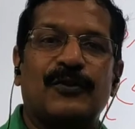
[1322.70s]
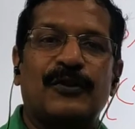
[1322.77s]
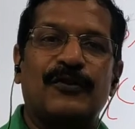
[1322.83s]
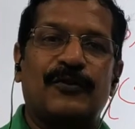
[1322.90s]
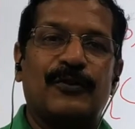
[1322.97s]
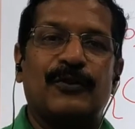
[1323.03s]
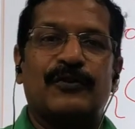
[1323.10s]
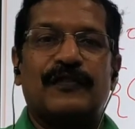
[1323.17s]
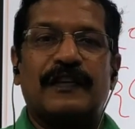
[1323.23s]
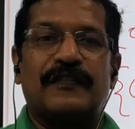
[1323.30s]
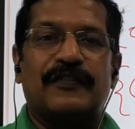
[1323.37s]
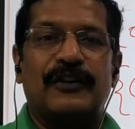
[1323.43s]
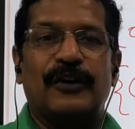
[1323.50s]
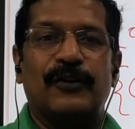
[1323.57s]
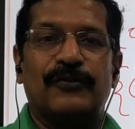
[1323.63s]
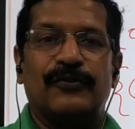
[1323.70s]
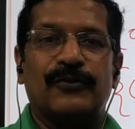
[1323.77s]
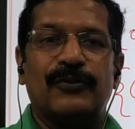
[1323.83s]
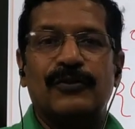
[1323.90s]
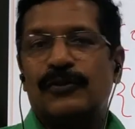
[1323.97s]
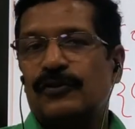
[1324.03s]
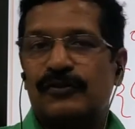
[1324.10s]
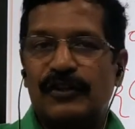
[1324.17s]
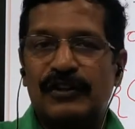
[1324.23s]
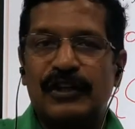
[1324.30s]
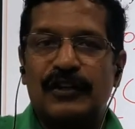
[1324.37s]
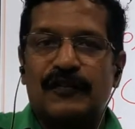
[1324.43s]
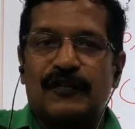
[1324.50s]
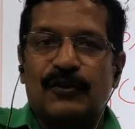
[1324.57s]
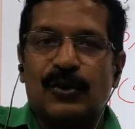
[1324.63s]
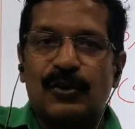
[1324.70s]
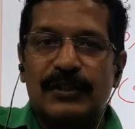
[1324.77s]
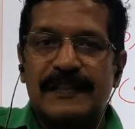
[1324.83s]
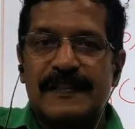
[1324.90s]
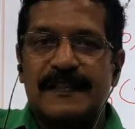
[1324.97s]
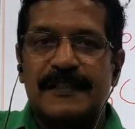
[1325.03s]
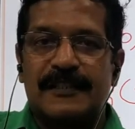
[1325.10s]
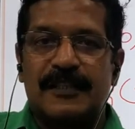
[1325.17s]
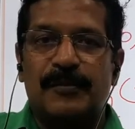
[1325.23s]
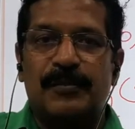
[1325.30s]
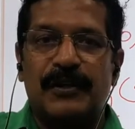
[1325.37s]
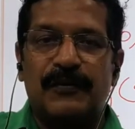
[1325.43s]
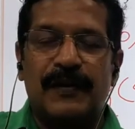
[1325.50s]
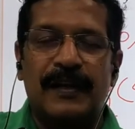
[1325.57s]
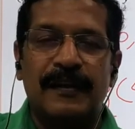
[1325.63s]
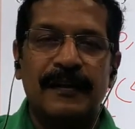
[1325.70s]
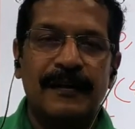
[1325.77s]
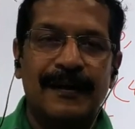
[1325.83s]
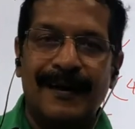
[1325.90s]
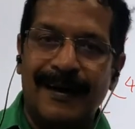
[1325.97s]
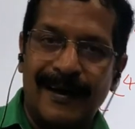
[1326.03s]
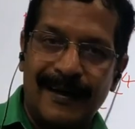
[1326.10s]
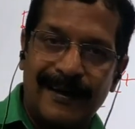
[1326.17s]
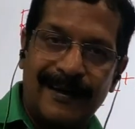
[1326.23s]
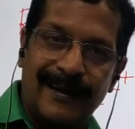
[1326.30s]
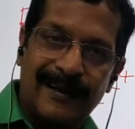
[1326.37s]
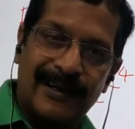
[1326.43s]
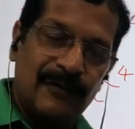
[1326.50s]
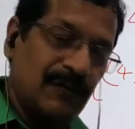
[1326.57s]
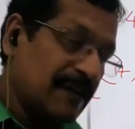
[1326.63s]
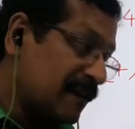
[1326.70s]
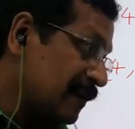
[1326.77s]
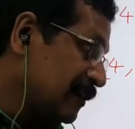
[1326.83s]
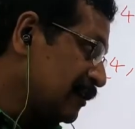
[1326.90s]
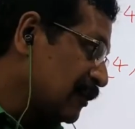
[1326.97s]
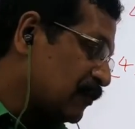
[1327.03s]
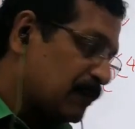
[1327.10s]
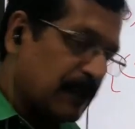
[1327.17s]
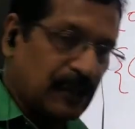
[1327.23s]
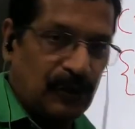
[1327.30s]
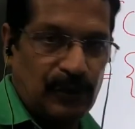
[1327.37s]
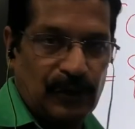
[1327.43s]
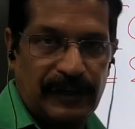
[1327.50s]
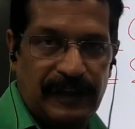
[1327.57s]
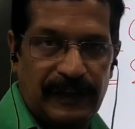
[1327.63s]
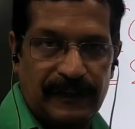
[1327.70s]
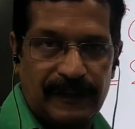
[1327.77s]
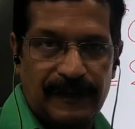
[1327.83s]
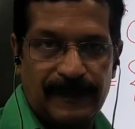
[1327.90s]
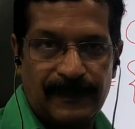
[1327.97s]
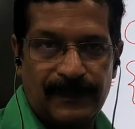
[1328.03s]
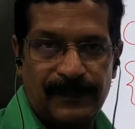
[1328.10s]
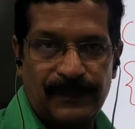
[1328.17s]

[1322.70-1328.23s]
square equal to 16 also. So there is no distinction between R and R inverse in this particular case.